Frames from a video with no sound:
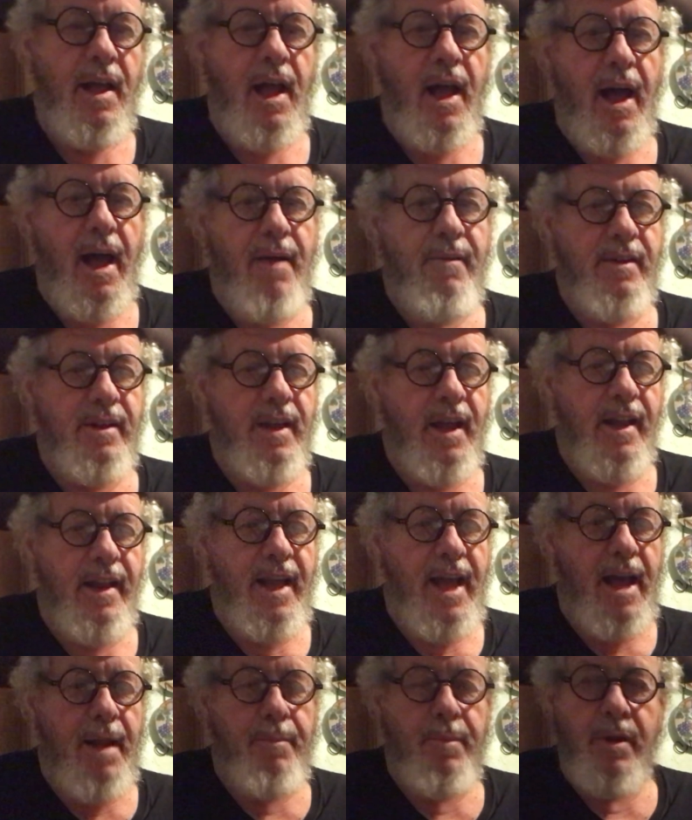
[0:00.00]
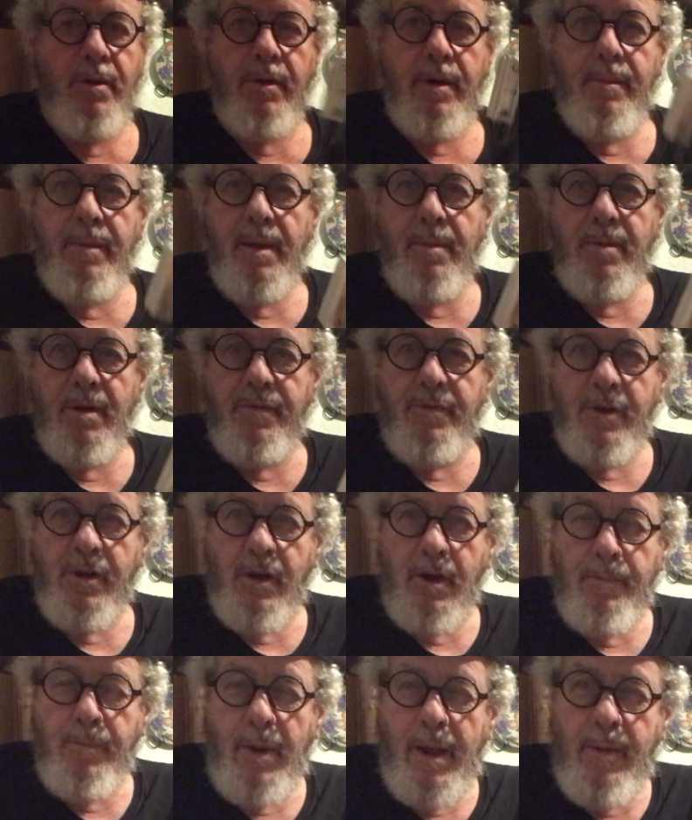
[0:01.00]
I haven't done that, but remember, if you're
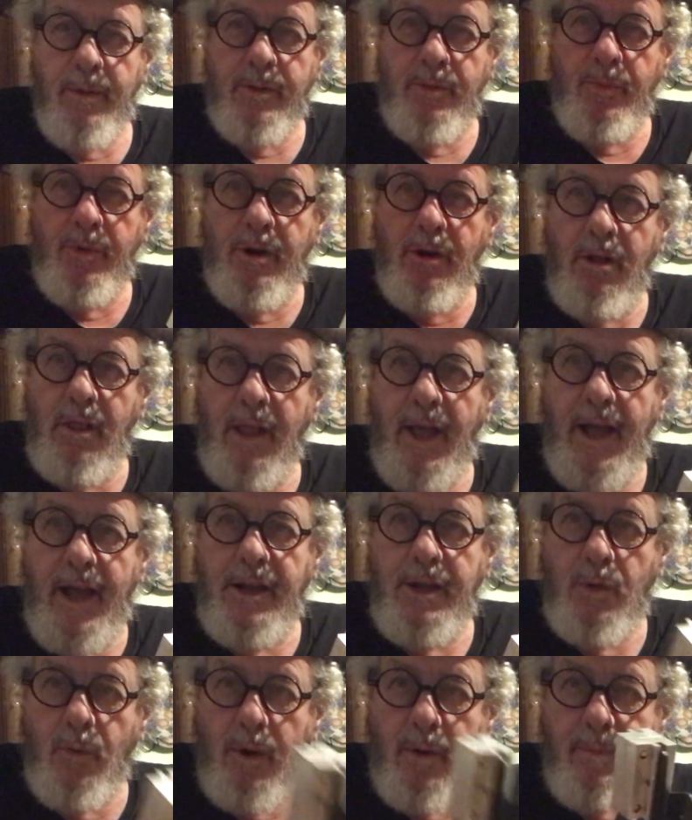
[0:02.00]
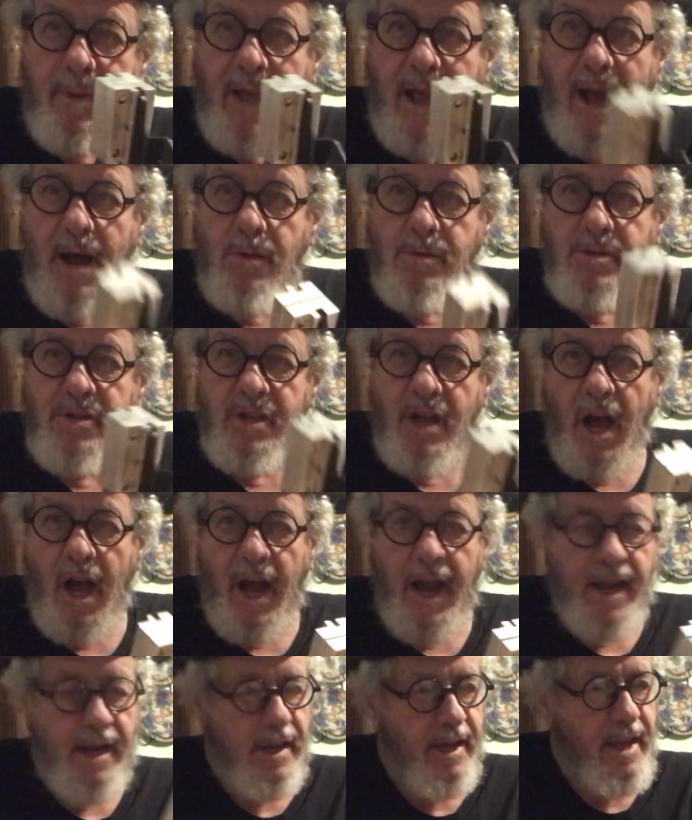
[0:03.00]
going to play with real lead, you want to be
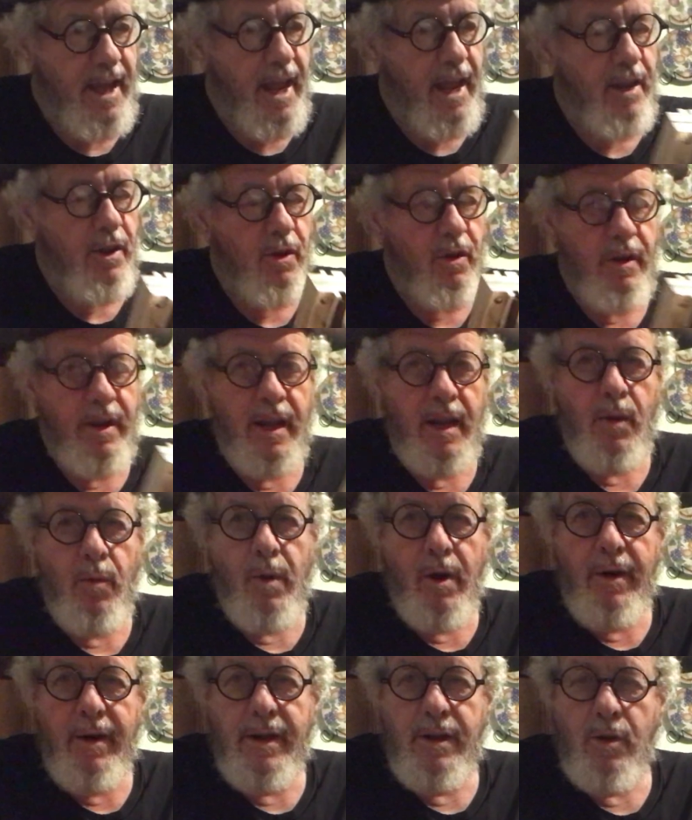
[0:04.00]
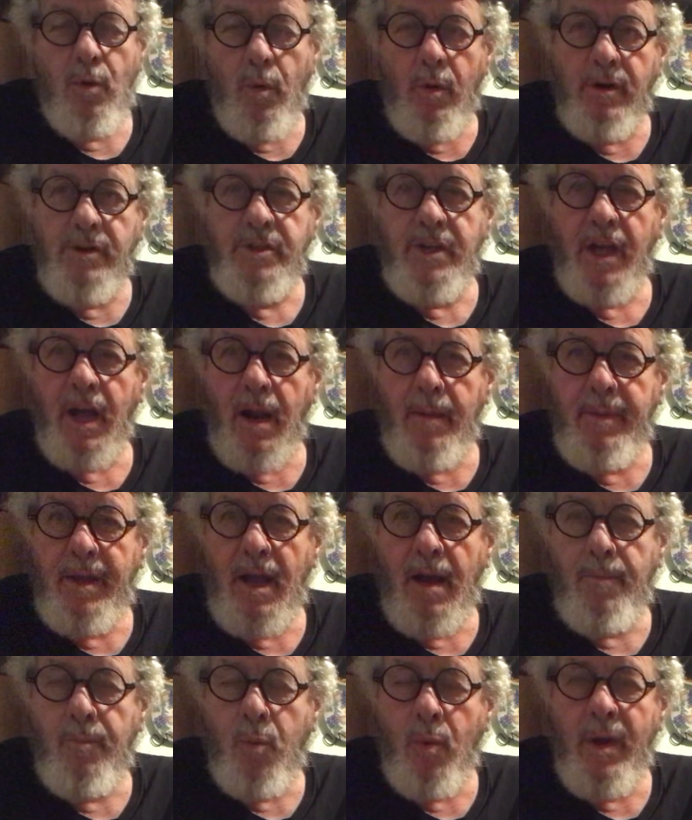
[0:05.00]
outside. You can't do it anywhere indoors. You got to be
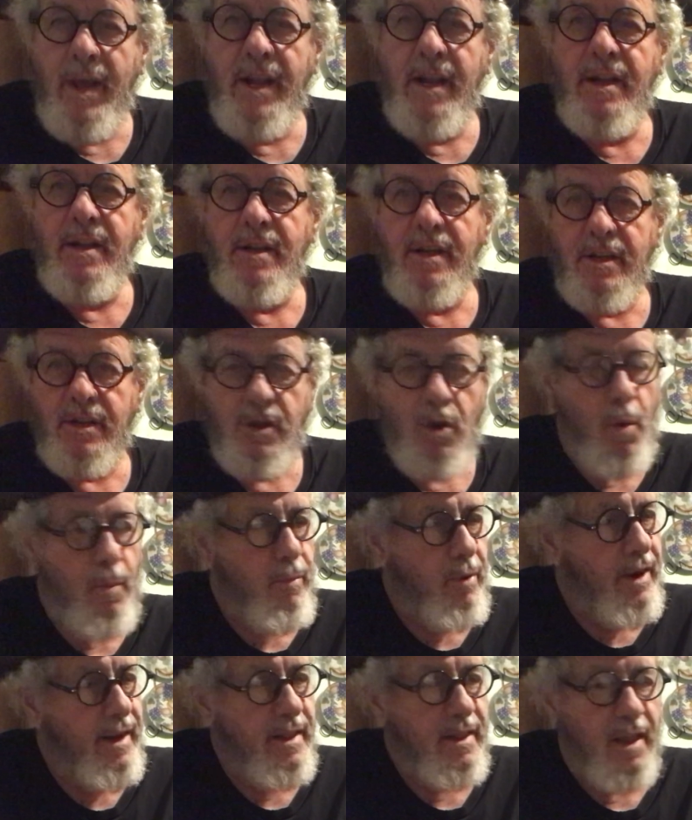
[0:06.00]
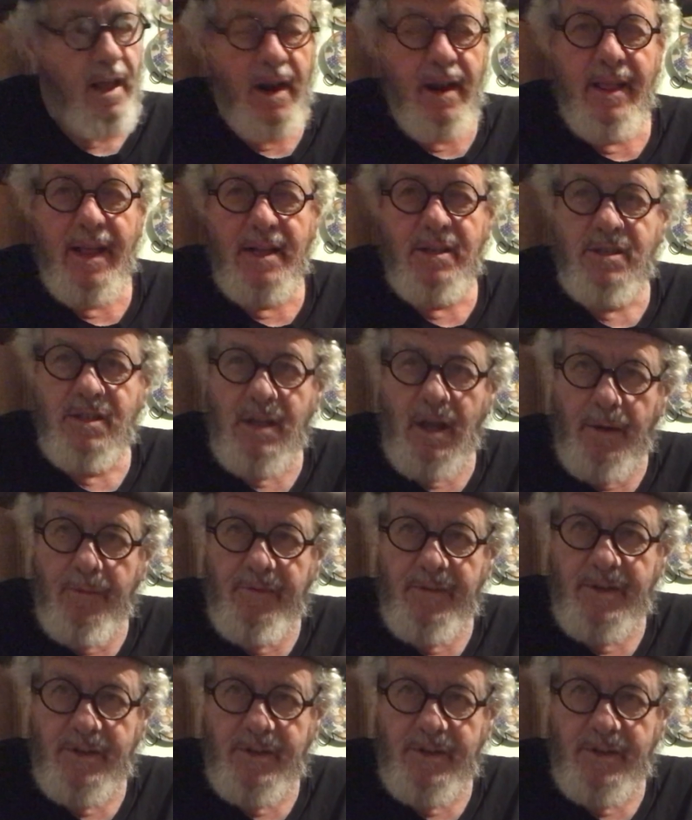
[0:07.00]
upwind, and don't breathe none of that stuff.